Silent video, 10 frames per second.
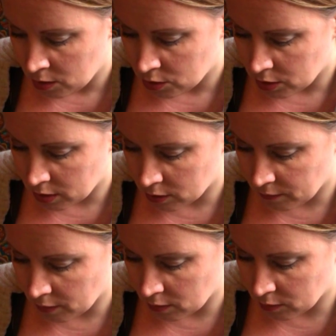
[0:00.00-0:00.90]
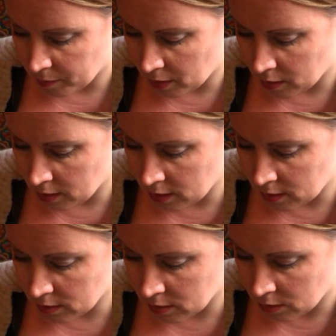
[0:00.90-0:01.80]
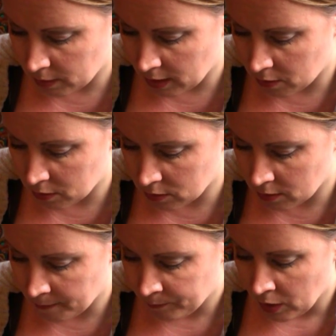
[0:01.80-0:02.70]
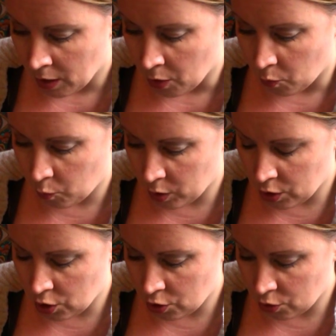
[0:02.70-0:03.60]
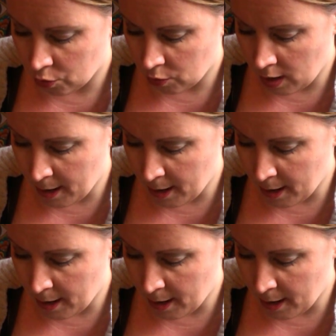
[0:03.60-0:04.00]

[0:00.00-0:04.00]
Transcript: shares, follows, parties. When you